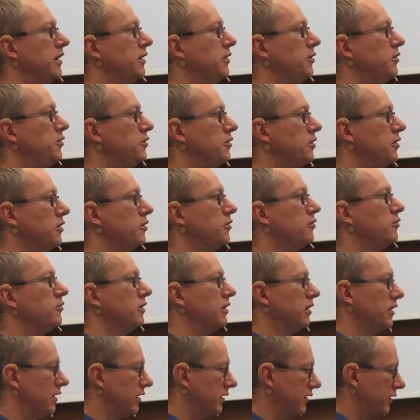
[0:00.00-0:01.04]
you
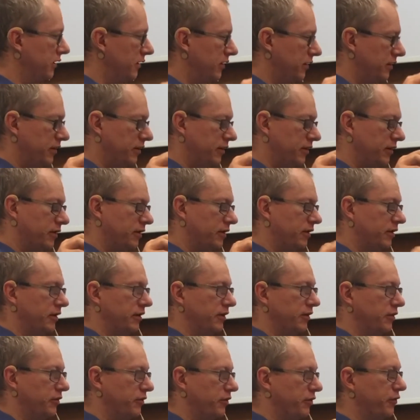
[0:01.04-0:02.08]
know
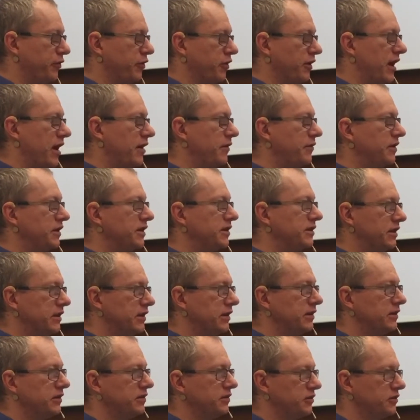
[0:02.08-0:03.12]
for every
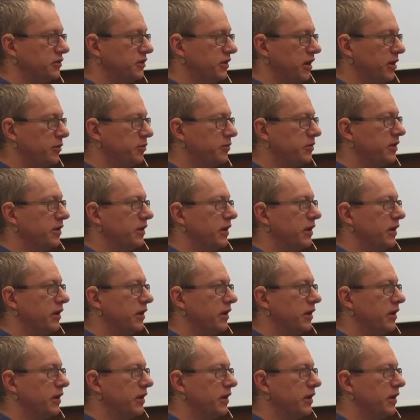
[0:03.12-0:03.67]
single script